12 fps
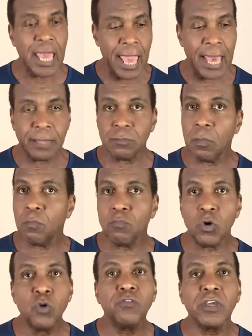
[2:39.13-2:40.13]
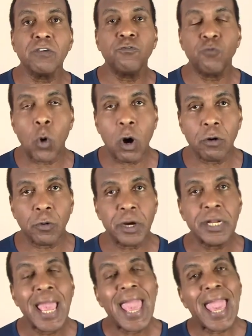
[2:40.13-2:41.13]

and moving forward,